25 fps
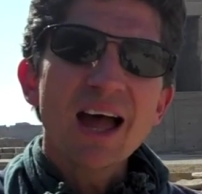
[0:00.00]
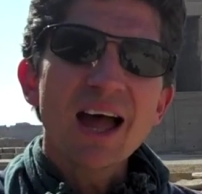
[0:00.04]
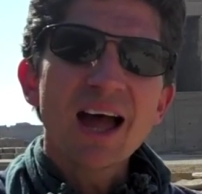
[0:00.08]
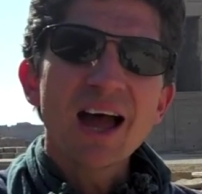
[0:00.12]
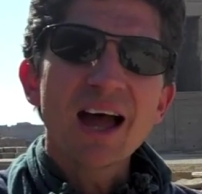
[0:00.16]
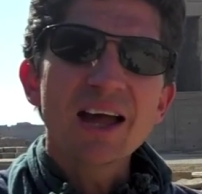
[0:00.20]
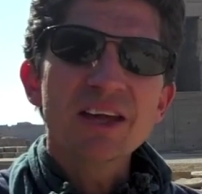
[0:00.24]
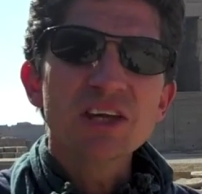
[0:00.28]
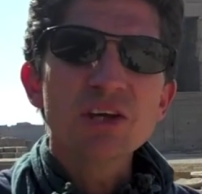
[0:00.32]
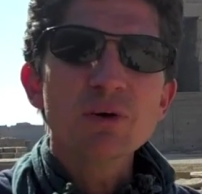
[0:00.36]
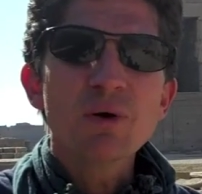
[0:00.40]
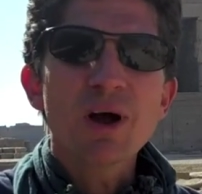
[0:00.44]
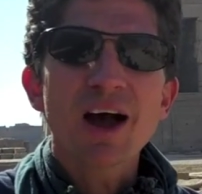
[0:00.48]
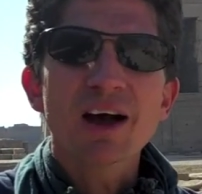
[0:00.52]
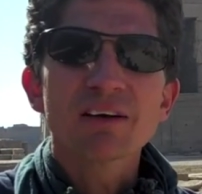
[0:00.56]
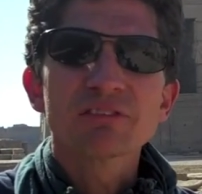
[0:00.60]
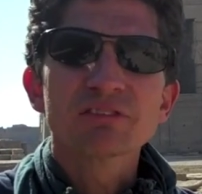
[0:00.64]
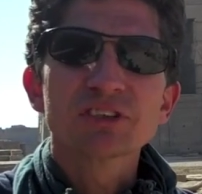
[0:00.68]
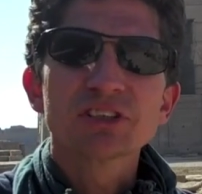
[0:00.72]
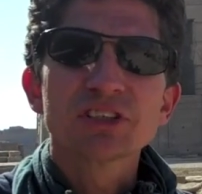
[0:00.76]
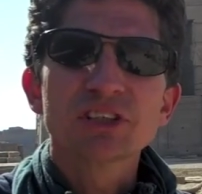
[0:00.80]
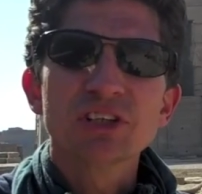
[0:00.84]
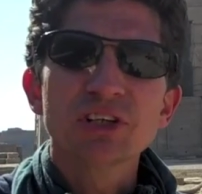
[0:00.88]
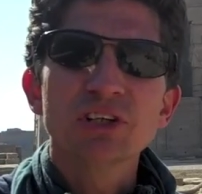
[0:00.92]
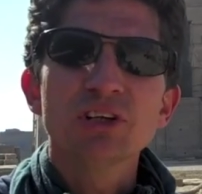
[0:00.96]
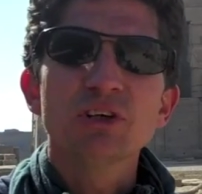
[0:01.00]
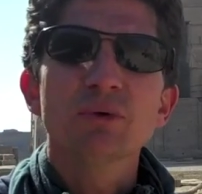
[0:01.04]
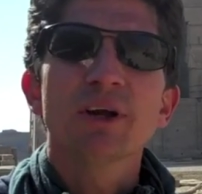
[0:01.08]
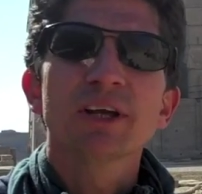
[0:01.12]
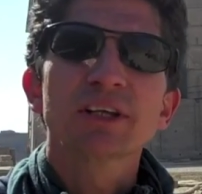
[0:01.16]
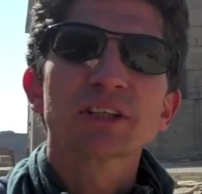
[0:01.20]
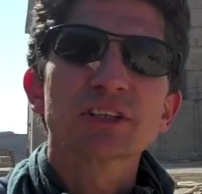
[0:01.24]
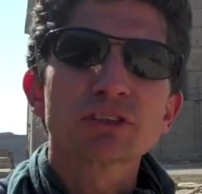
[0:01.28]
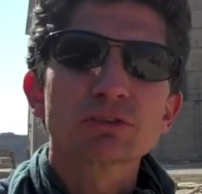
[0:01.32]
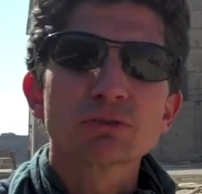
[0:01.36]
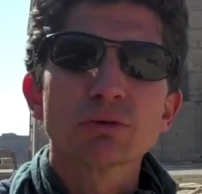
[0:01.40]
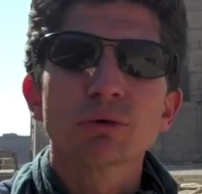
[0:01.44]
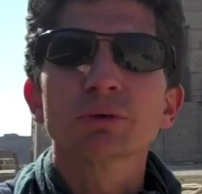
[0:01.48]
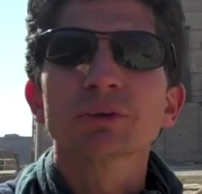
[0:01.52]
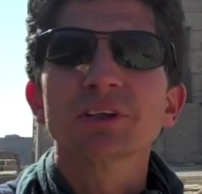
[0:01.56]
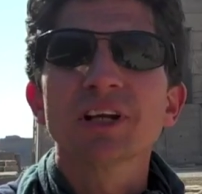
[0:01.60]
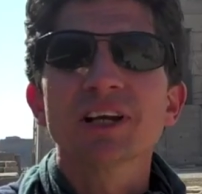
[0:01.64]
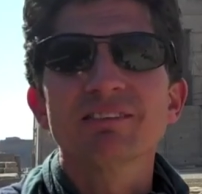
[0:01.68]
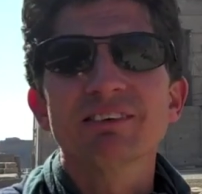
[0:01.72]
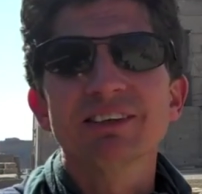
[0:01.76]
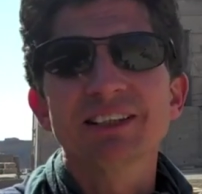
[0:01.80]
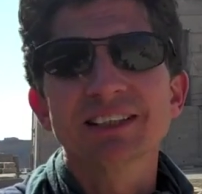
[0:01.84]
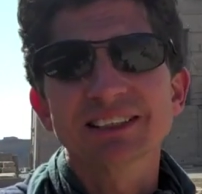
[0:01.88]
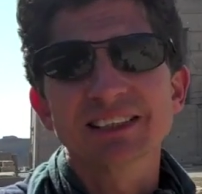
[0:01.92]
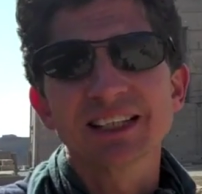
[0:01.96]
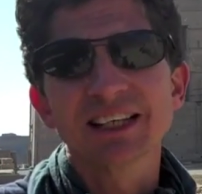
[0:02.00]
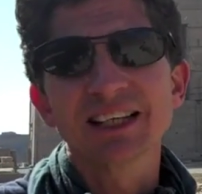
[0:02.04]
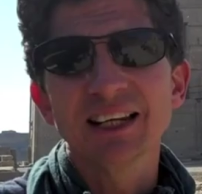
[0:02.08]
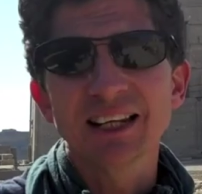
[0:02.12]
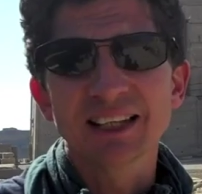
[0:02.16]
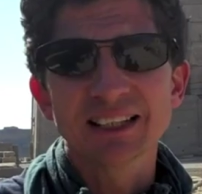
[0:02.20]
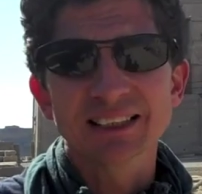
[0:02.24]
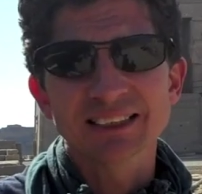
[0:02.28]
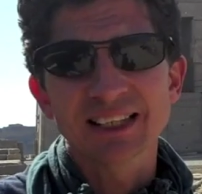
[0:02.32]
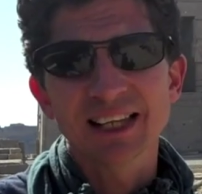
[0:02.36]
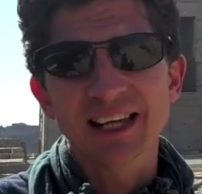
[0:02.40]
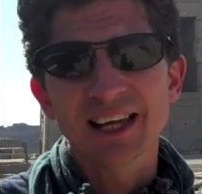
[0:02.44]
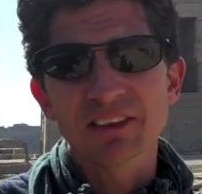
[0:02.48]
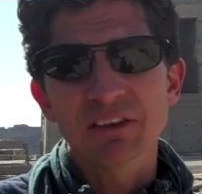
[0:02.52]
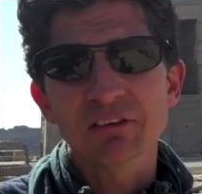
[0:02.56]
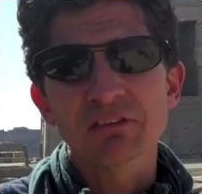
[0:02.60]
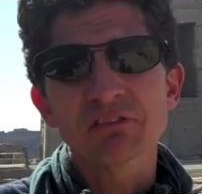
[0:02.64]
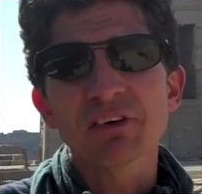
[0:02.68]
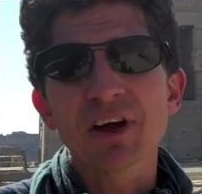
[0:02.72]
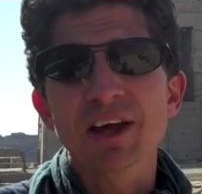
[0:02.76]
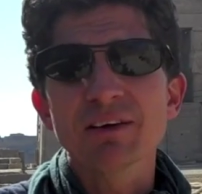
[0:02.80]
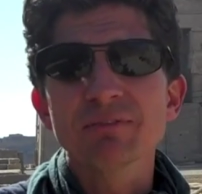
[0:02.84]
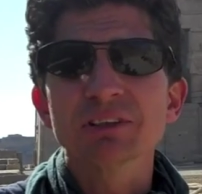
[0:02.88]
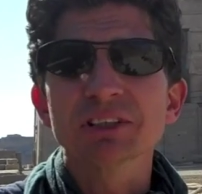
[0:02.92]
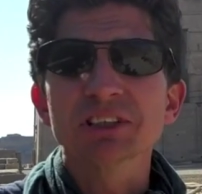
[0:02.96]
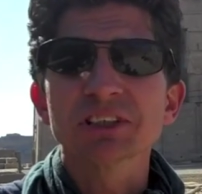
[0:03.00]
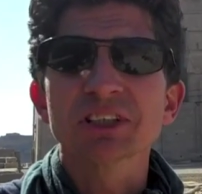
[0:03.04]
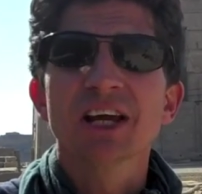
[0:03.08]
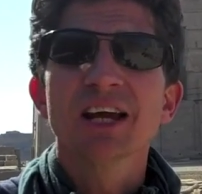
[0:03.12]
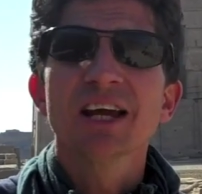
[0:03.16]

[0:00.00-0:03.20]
You have two extraordinary ceilings here. The famous